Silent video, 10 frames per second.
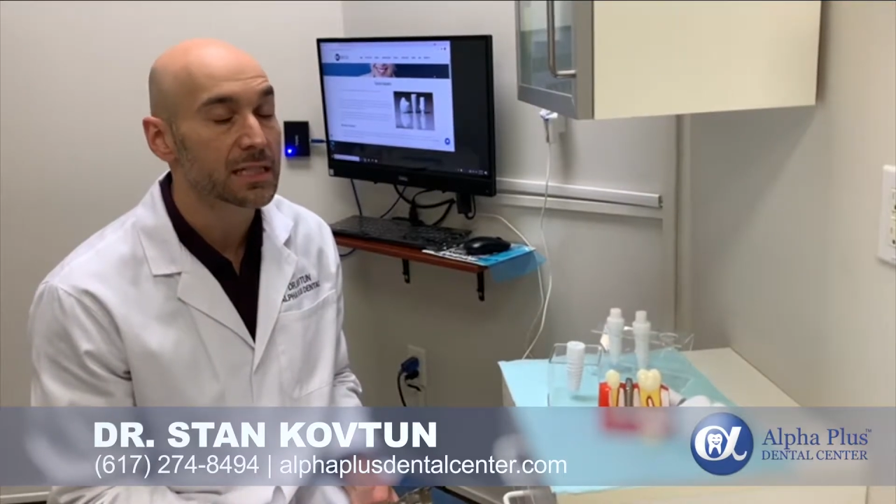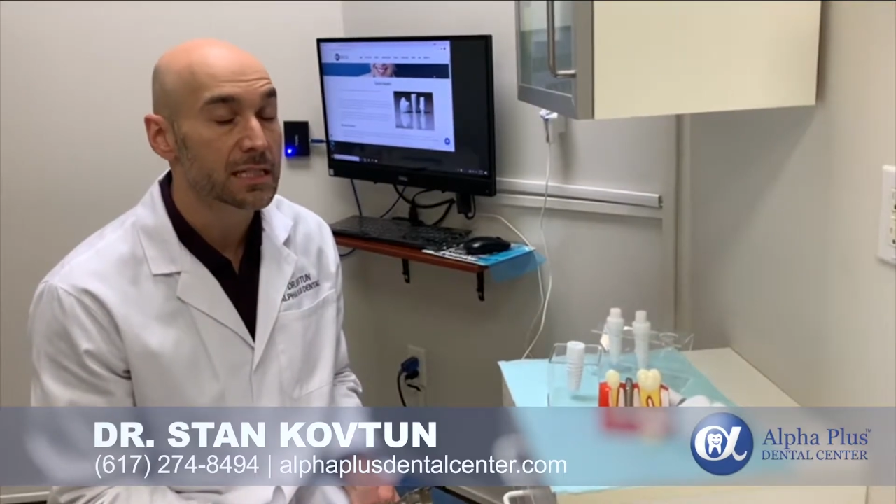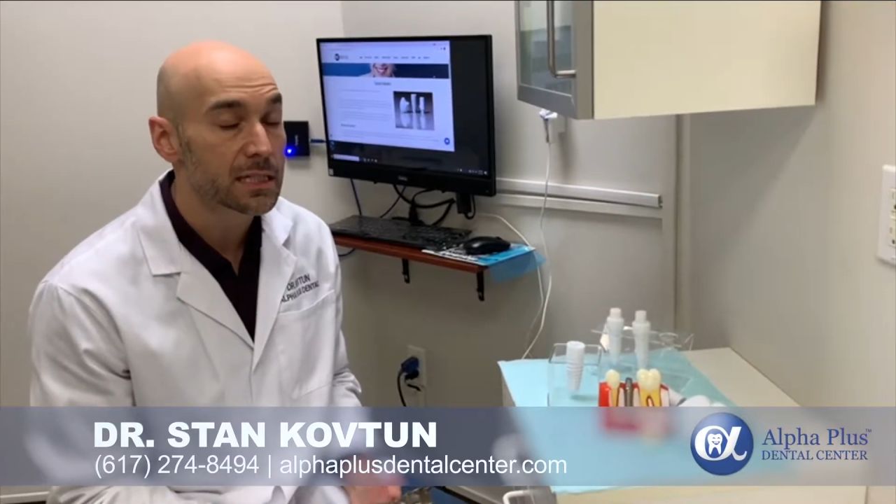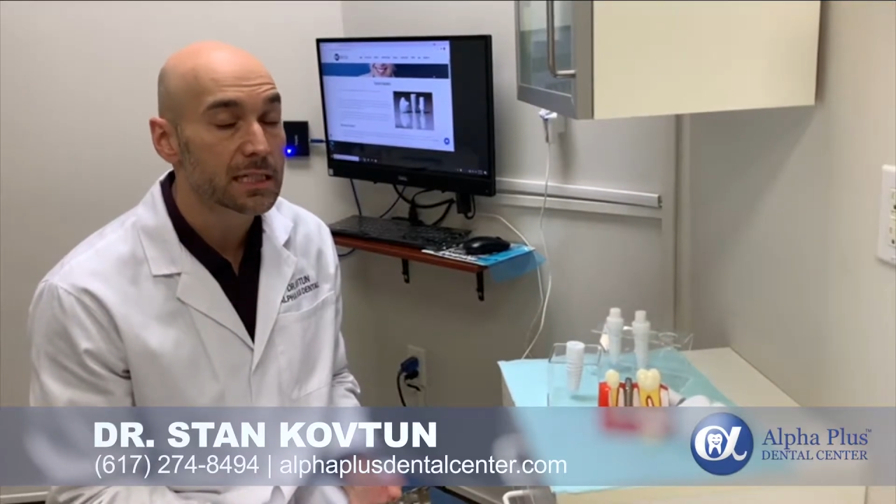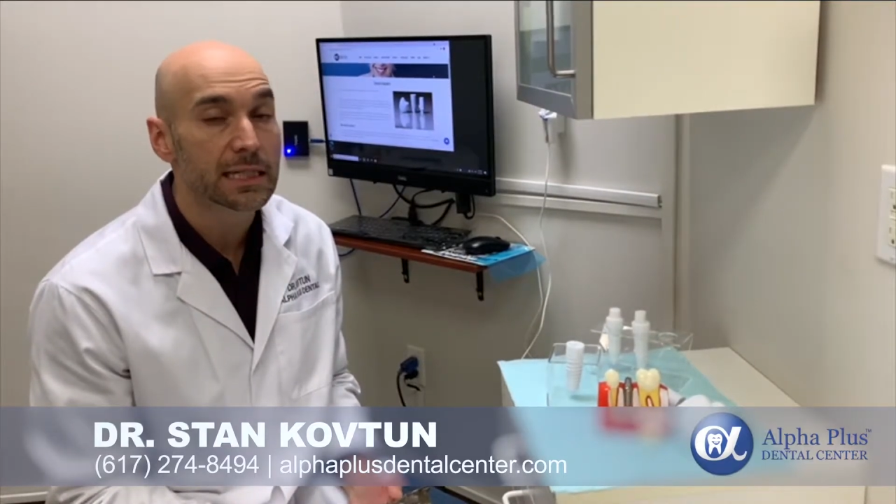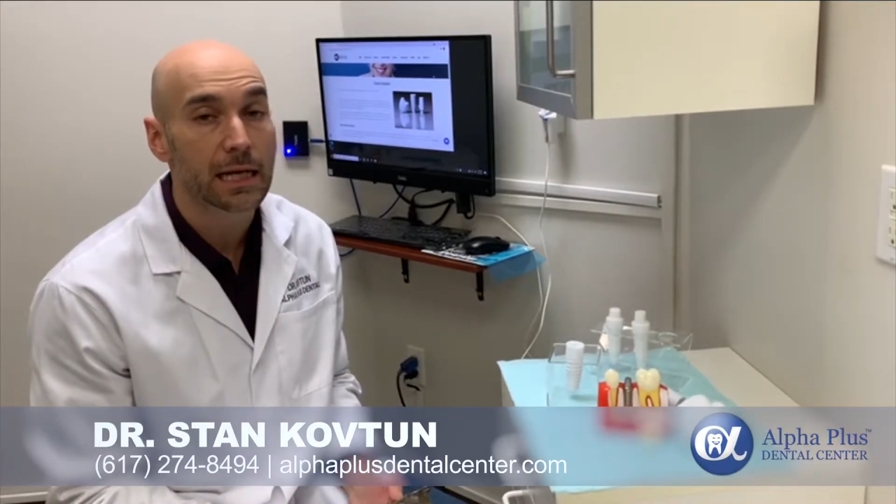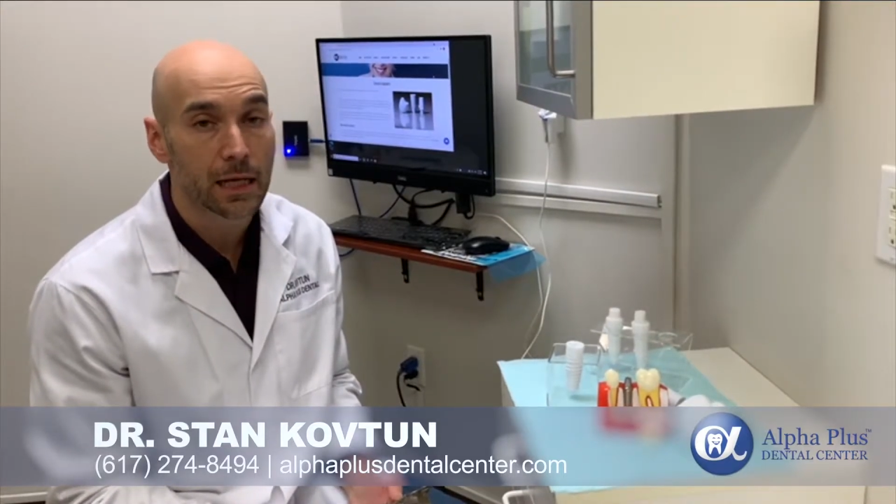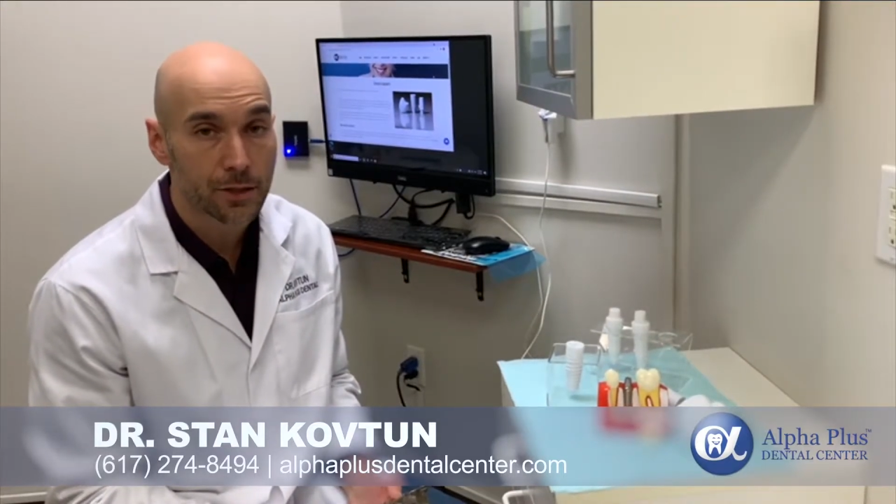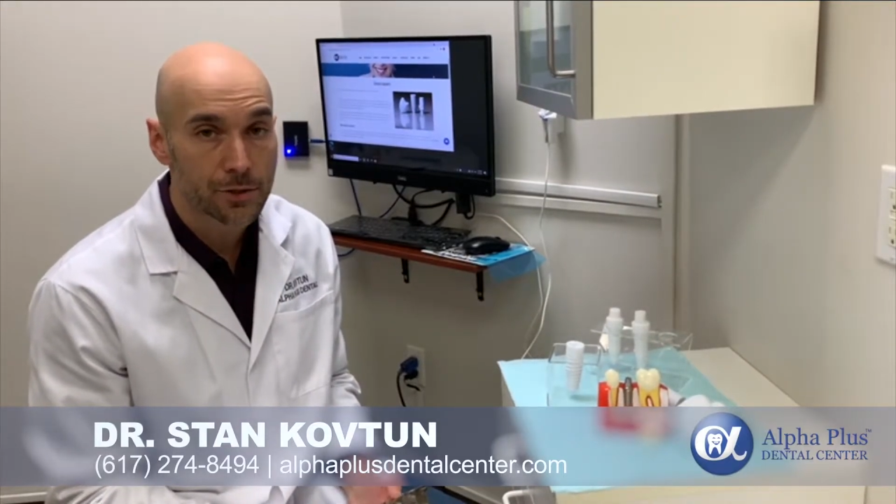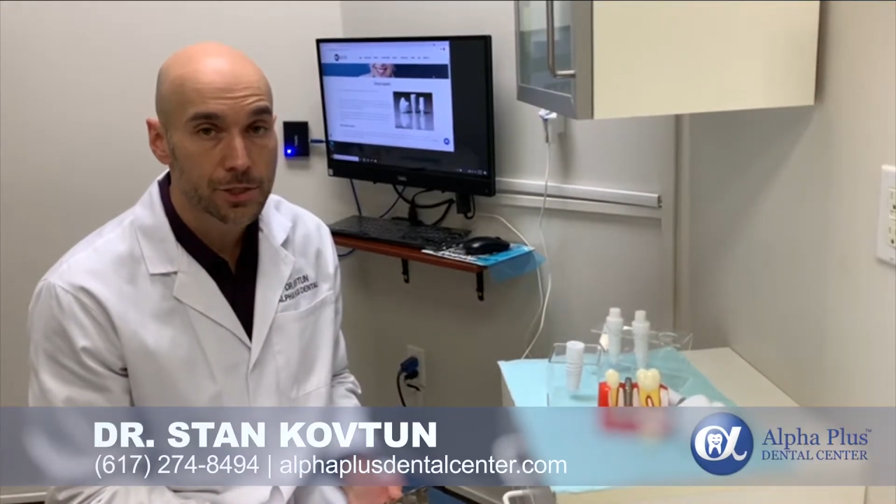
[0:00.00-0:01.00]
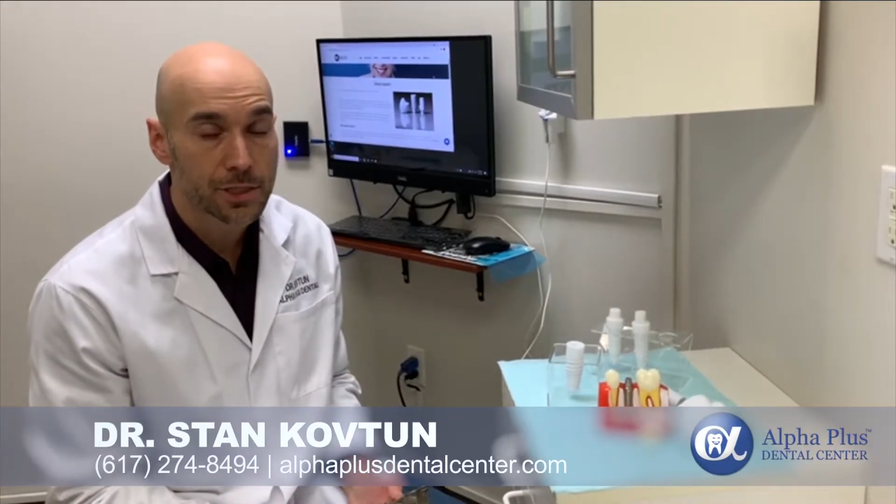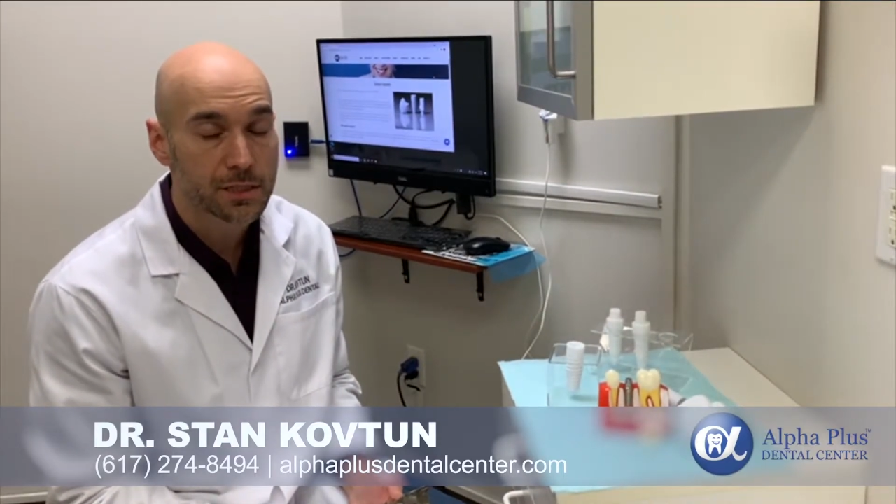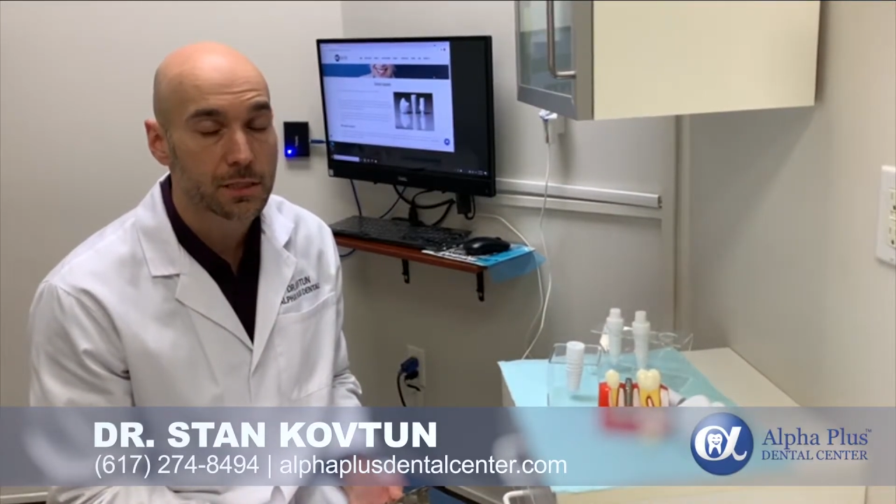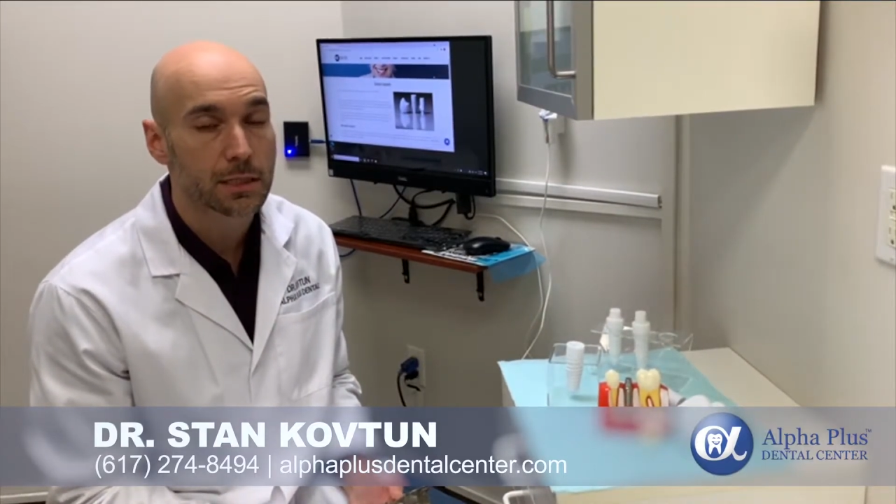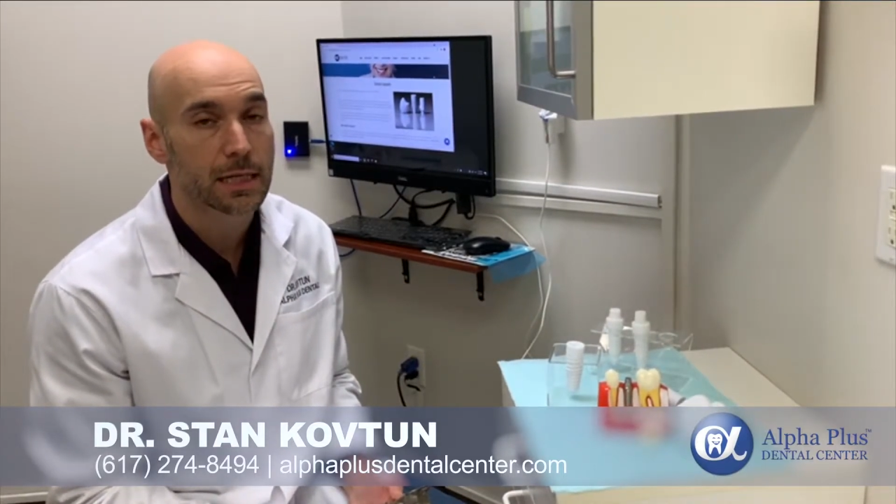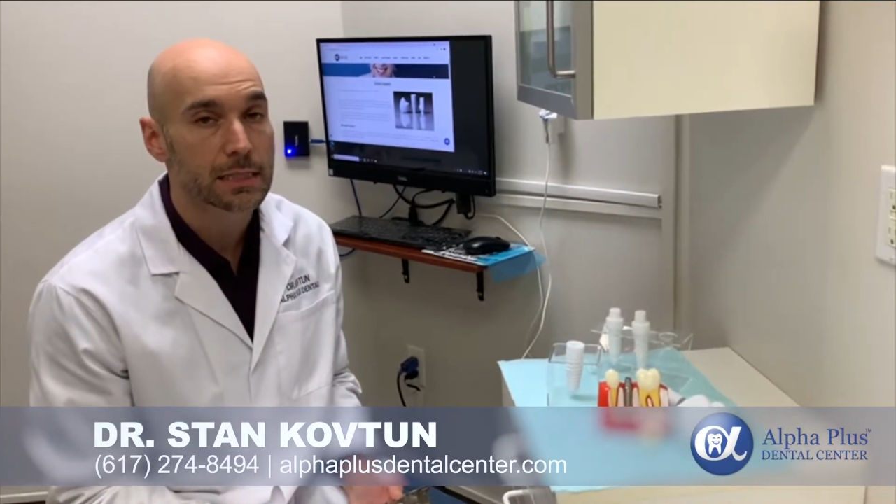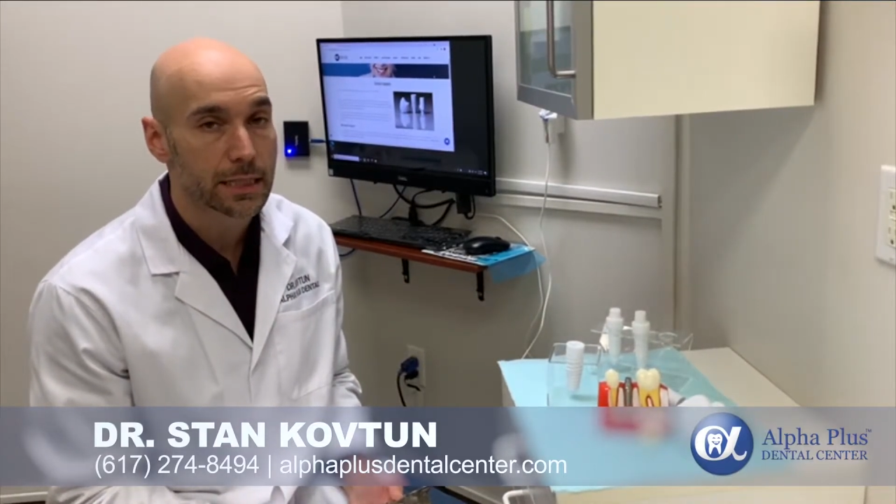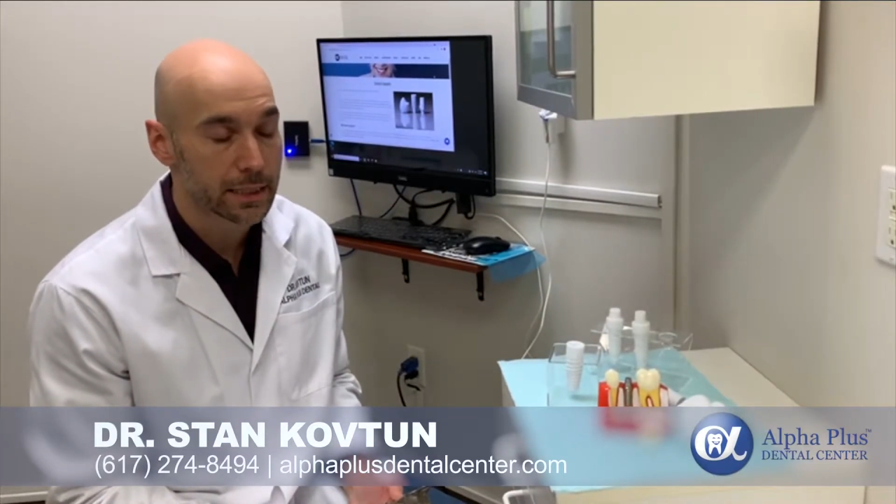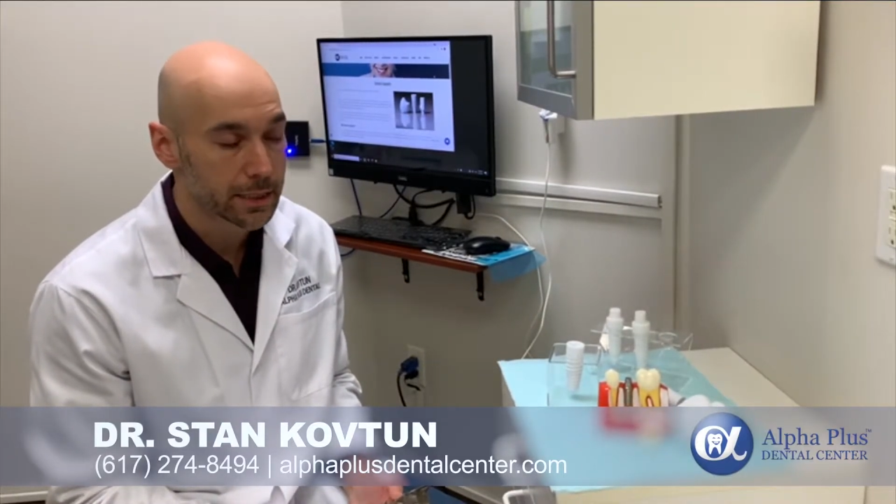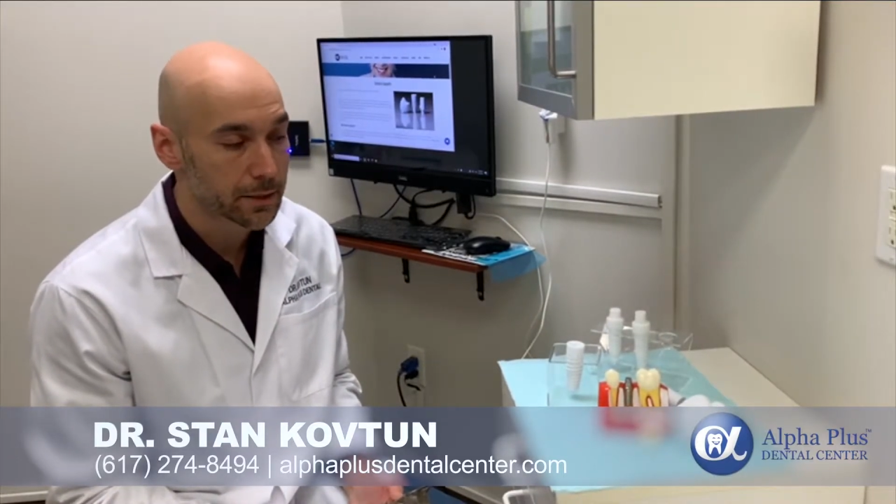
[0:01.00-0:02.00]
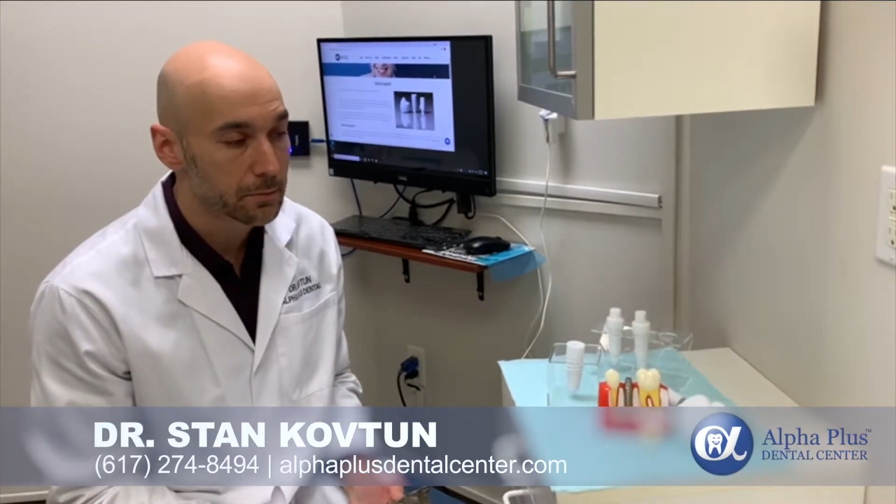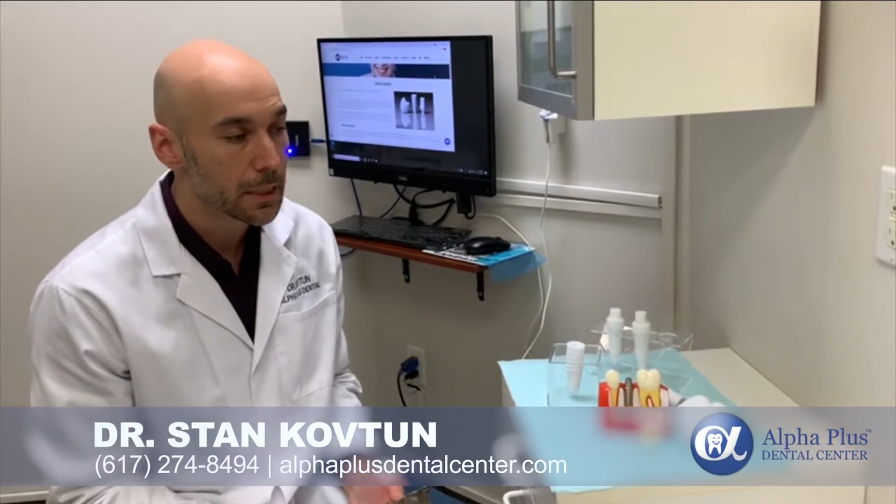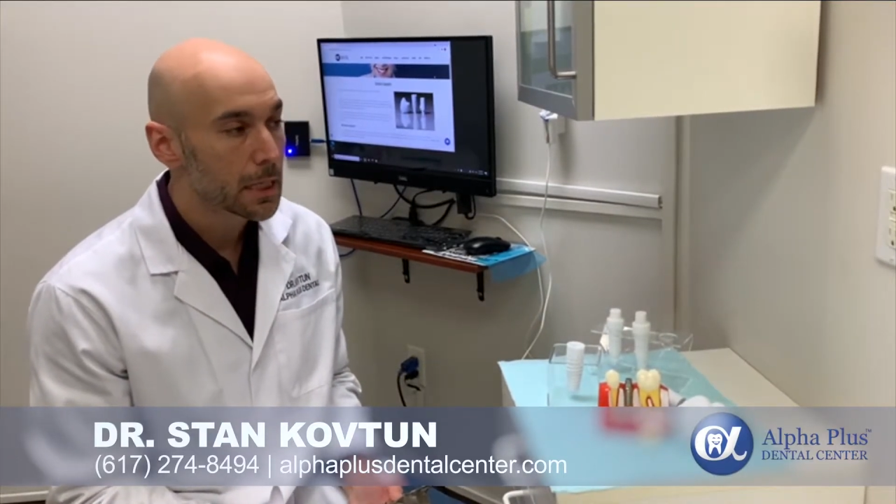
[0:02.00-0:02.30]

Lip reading: existing allergy to titanium.